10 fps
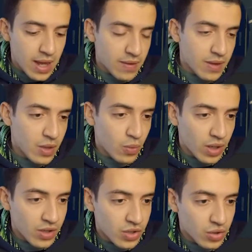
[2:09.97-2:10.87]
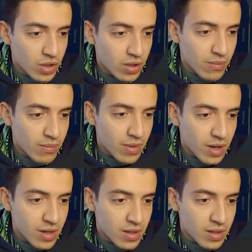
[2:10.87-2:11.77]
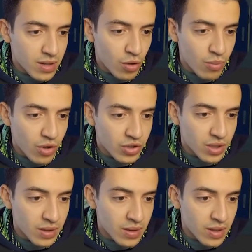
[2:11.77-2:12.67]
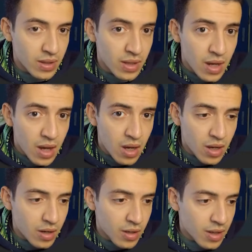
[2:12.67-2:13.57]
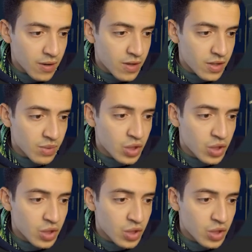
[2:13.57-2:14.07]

and then we're going to start by brushing the areas.